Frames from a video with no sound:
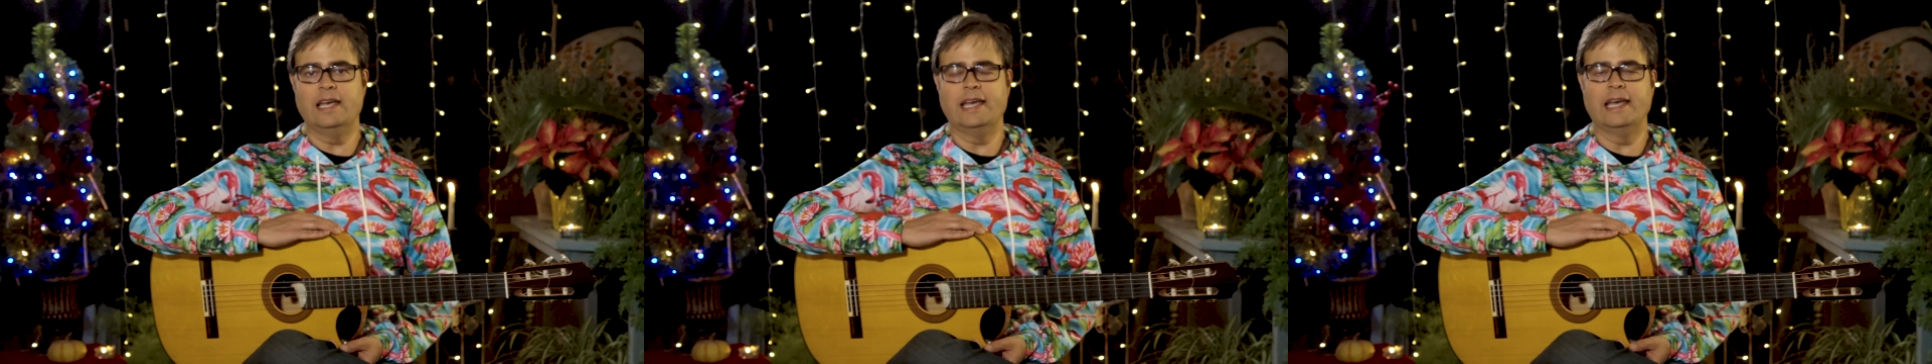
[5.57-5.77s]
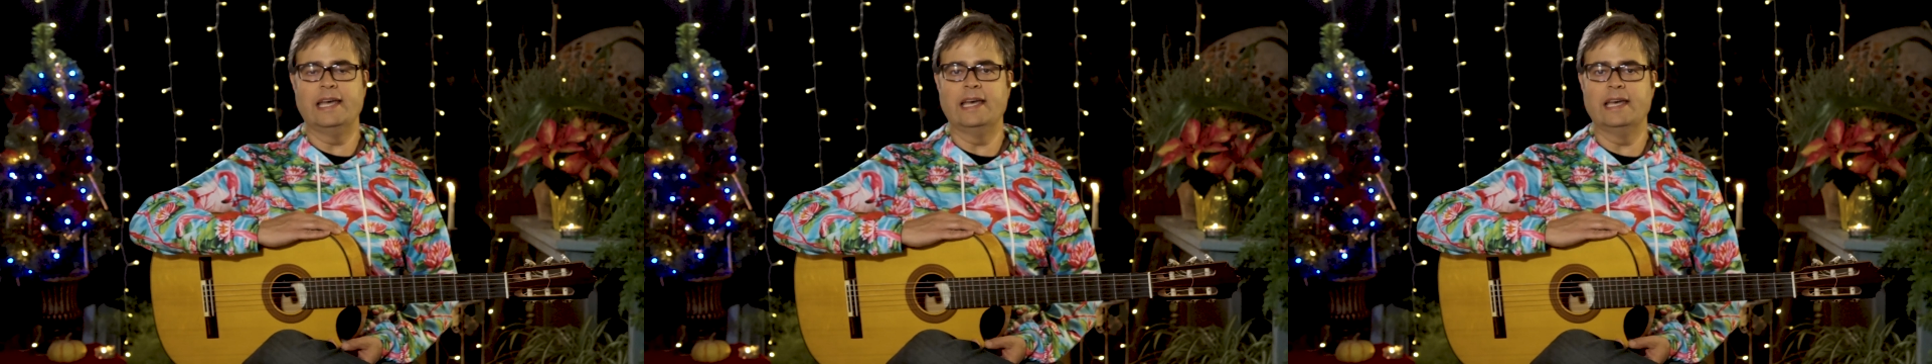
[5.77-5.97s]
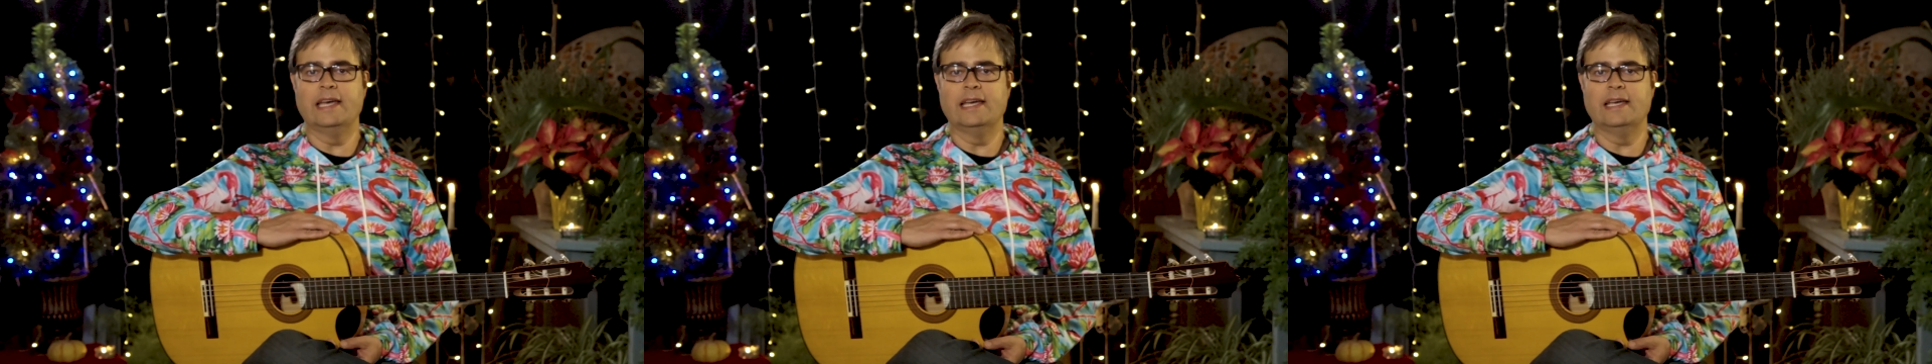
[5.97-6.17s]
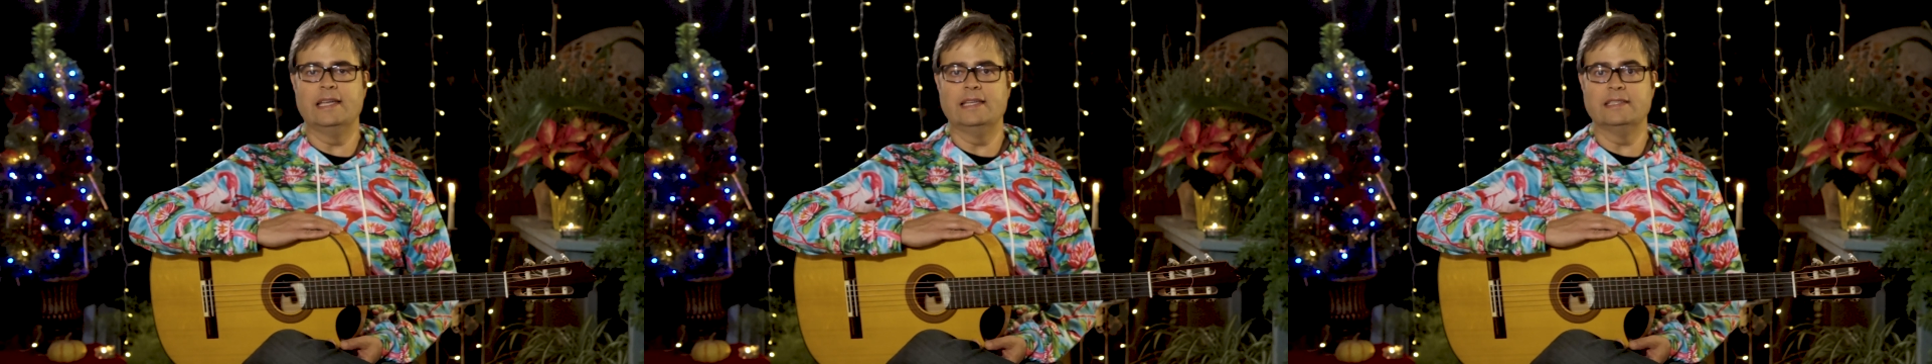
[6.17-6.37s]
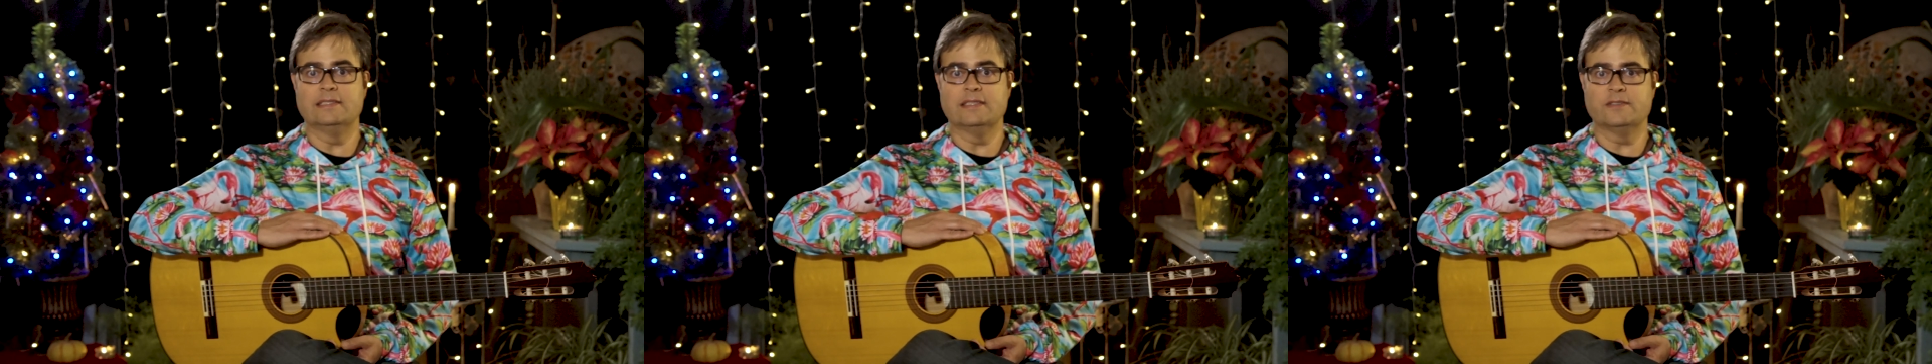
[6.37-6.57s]

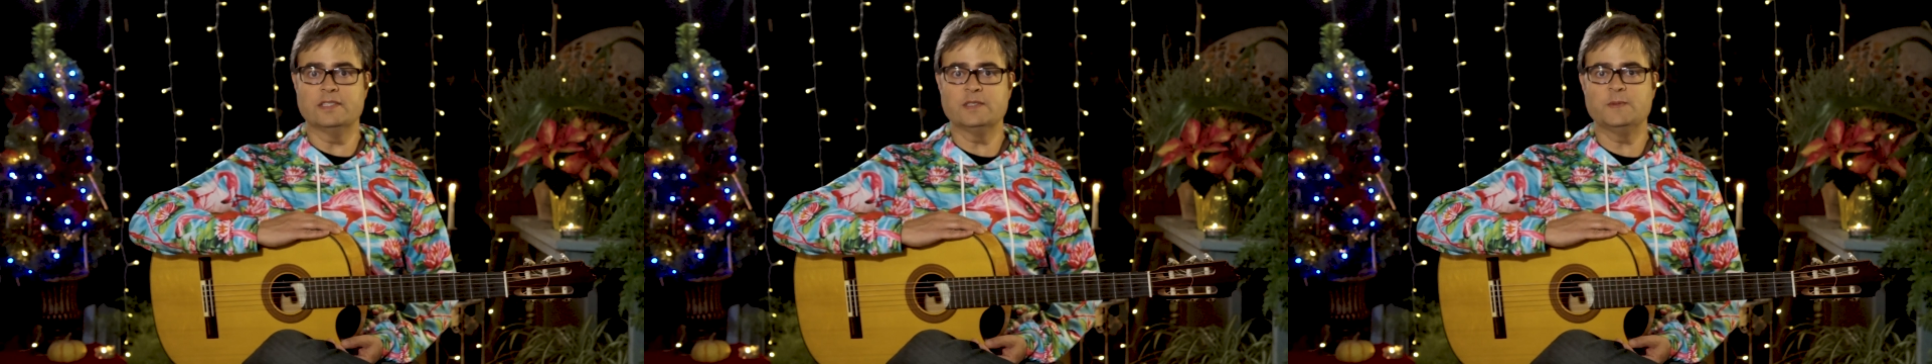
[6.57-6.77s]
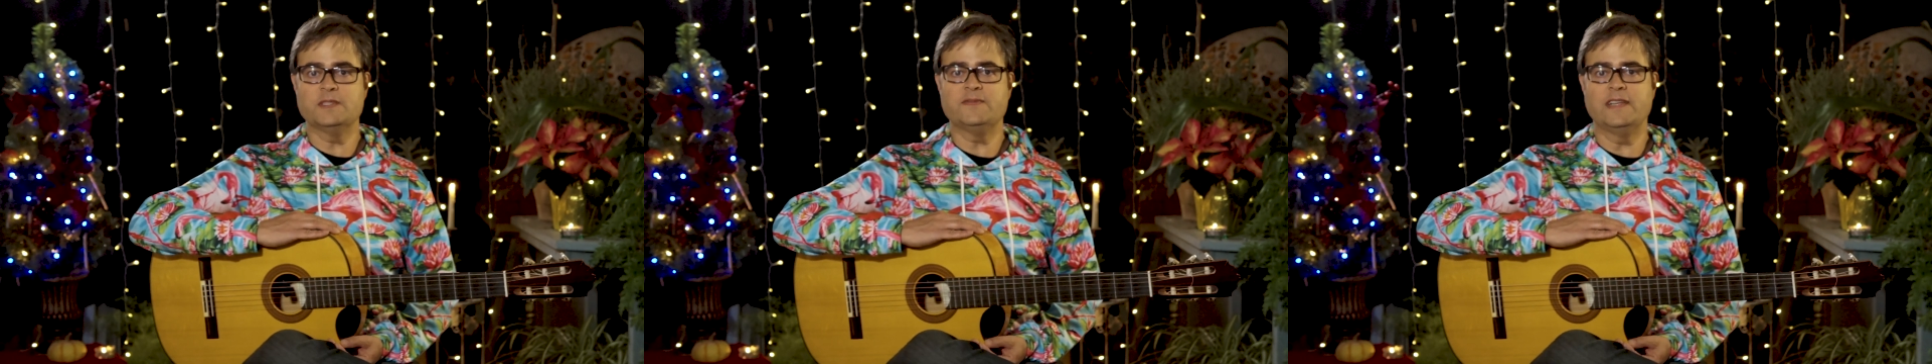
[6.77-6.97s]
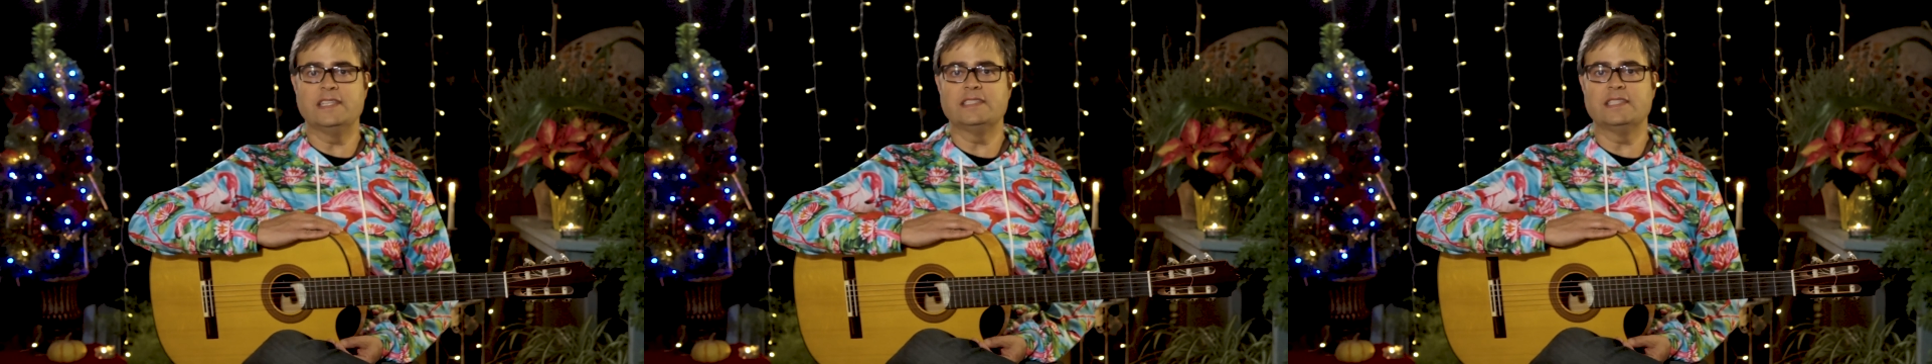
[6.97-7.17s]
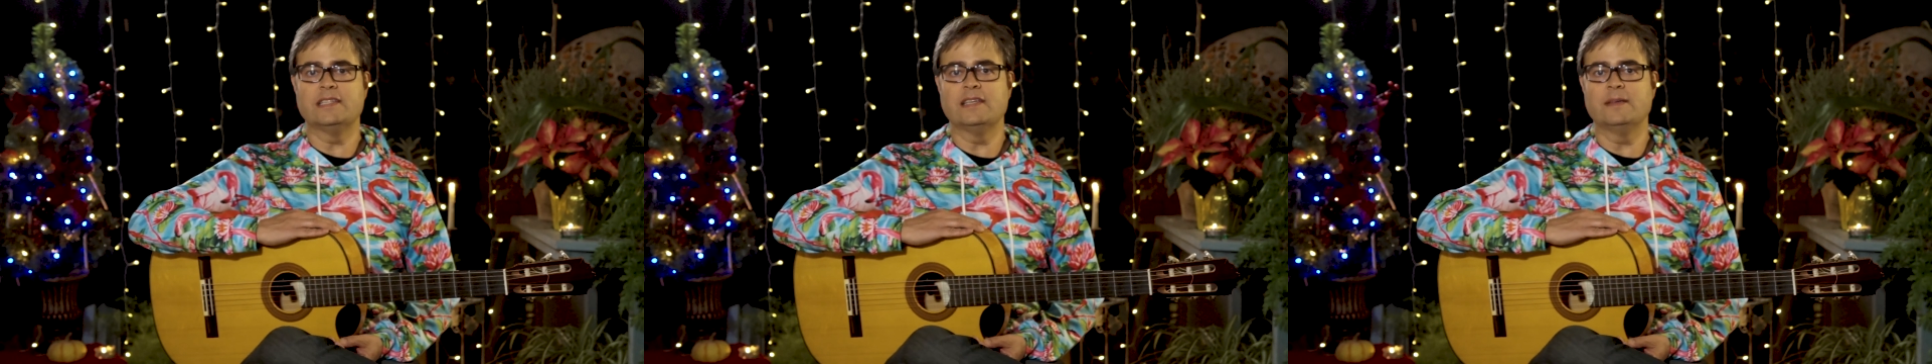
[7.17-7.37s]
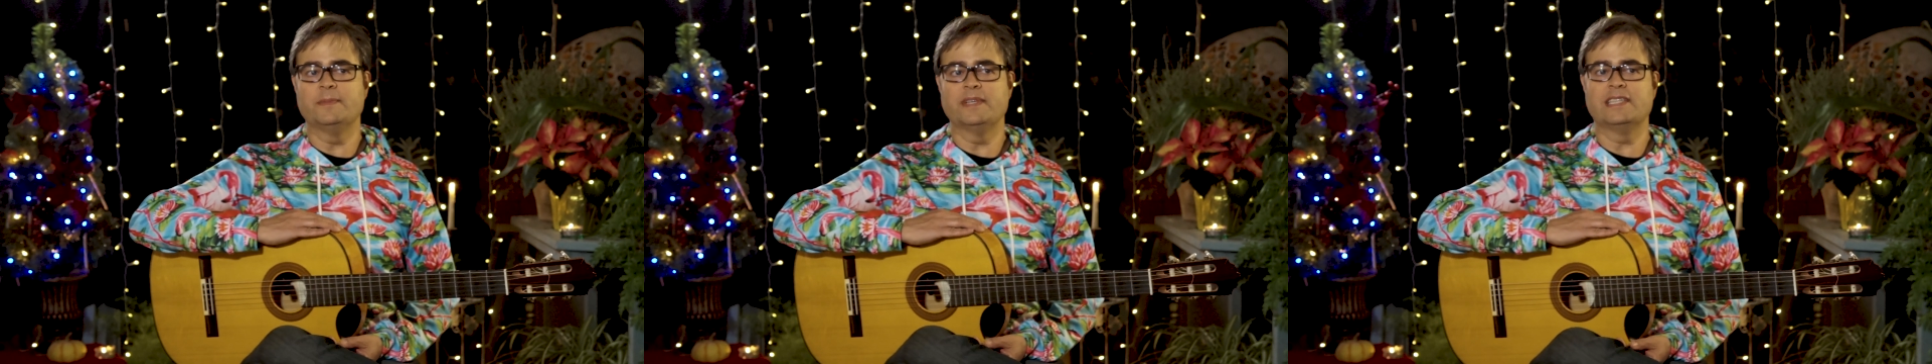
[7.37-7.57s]
and it's a Christmas
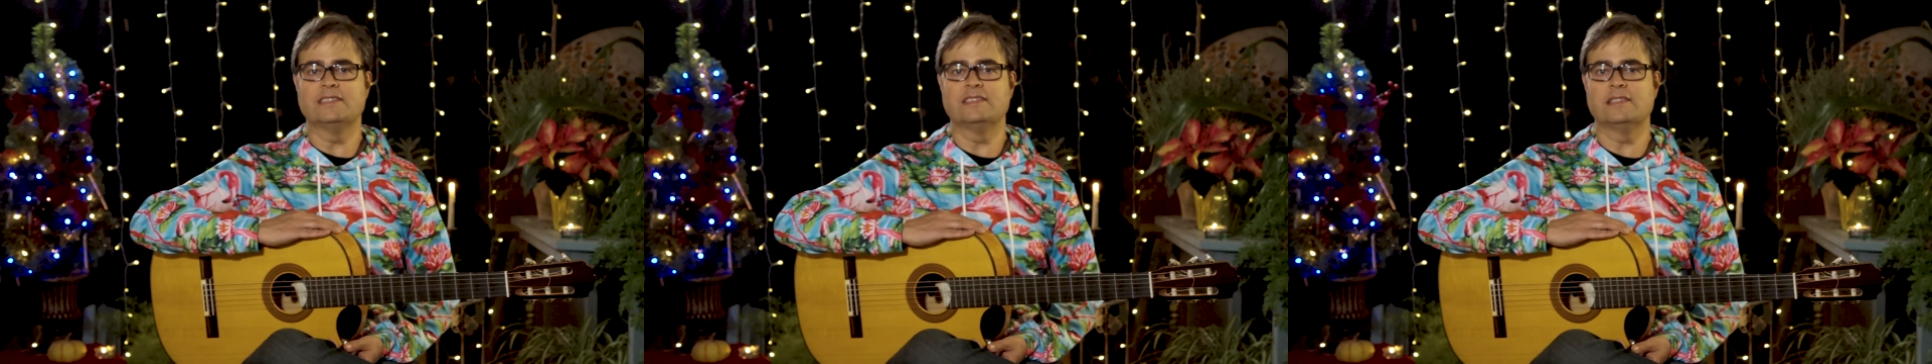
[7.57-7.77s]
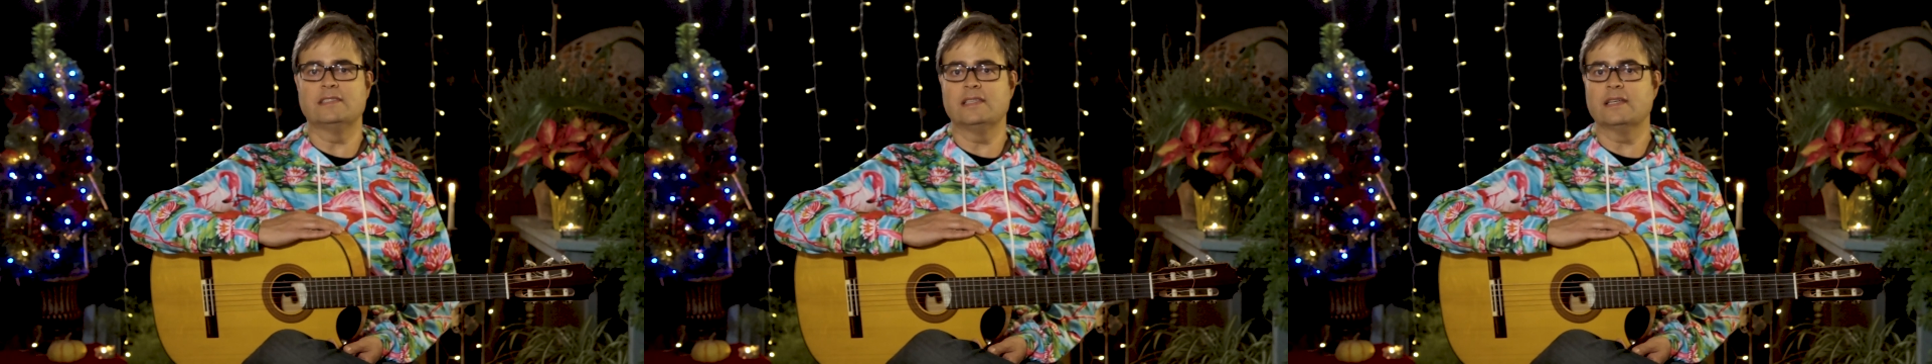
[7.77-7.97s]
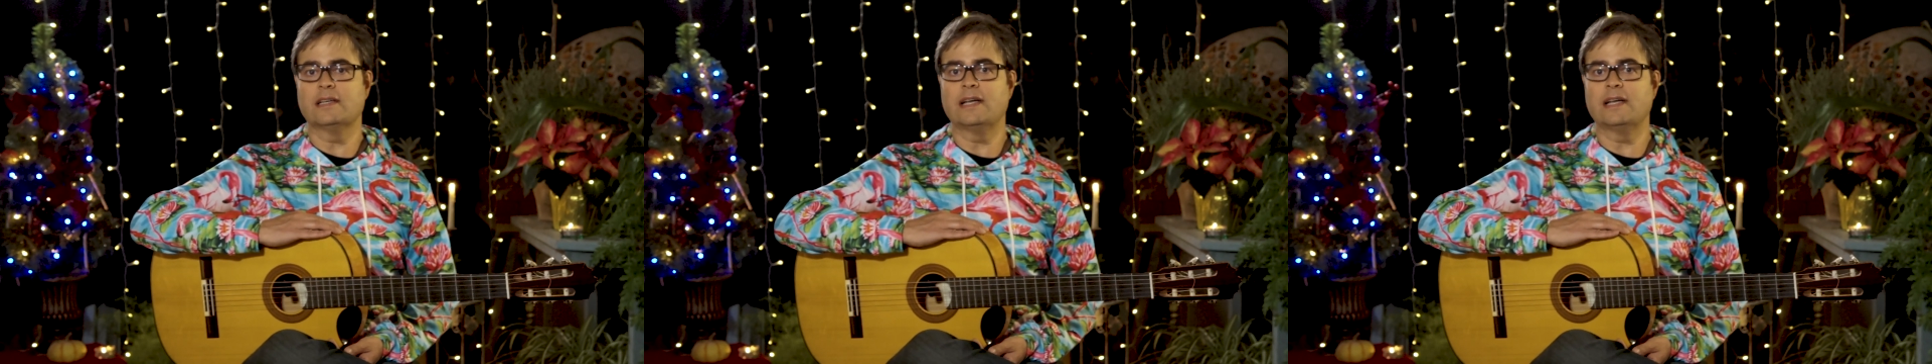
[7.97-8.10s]
falseta because it's a